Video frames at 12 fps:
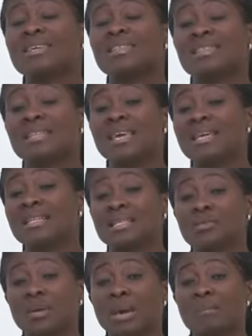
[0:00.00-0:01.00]
they think
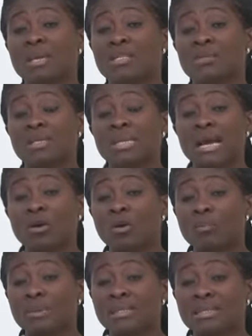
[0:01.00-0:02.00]
that we are measuring their
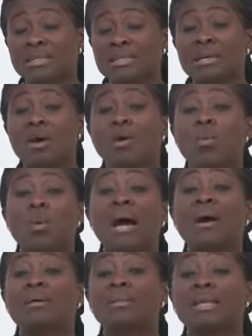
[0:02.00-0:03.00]
competence,
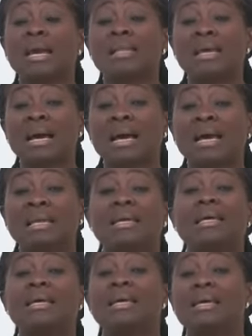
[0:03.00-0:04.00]
while on the other hand,
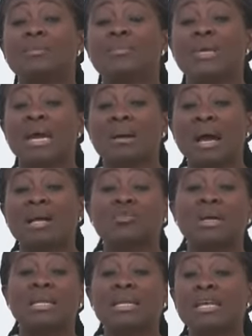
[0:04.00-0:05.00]
we are
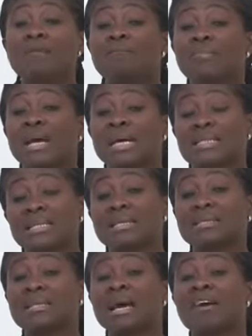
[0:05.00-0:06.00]
actually
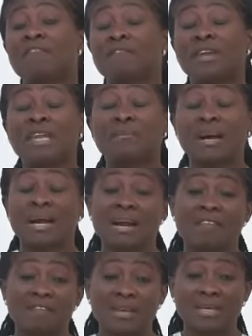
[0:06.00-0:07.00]
assessing how feedback
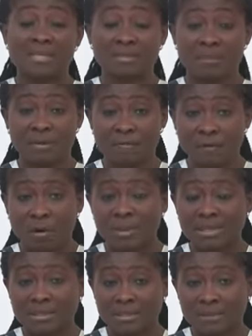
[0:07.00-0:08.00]
affects
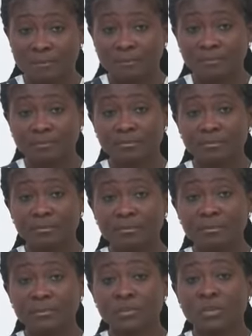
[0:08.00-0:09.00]
performance.
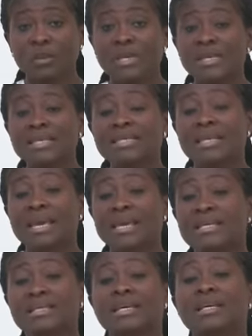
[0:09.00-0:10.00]
So in this
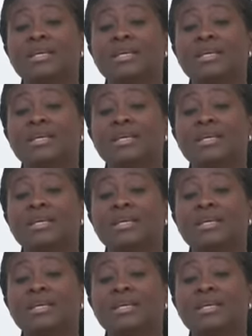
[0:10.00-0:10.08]
case,